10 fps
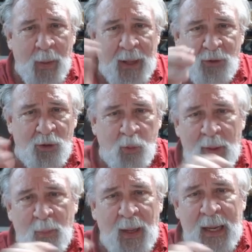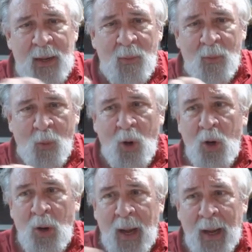edges we believe
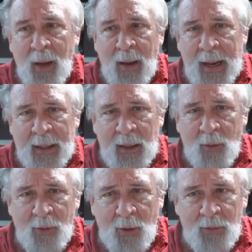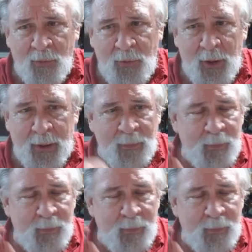were hair hanging over on the foot.